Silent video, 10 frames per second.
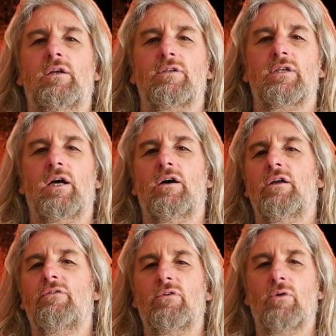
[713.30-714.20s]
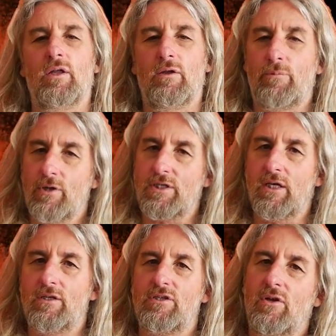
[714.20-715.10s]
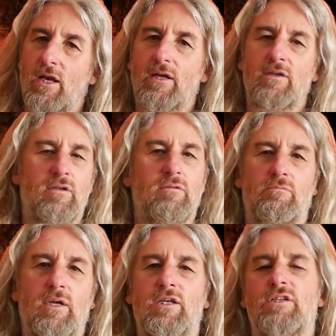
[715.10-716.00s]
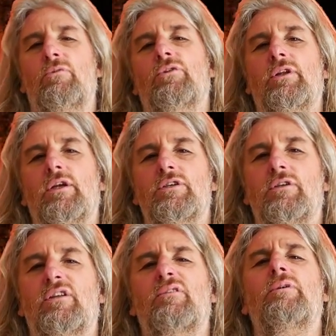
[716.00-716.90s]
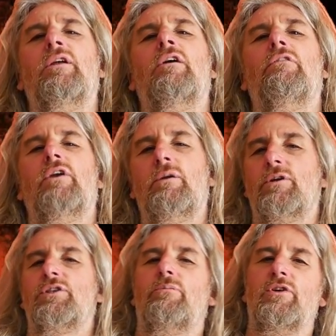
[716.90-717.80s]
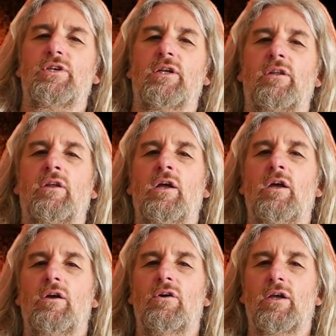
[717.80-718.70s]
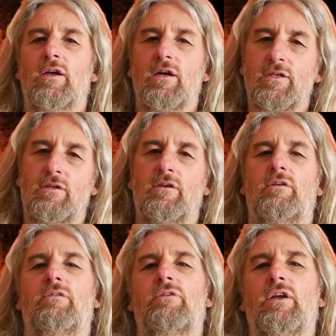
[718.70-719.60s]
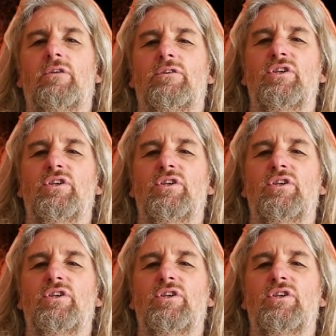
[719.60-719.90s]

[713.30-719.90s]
So if you want, appreciate this, you like it, make a small donation. It will be very much appreciated. Okay guys, thank you.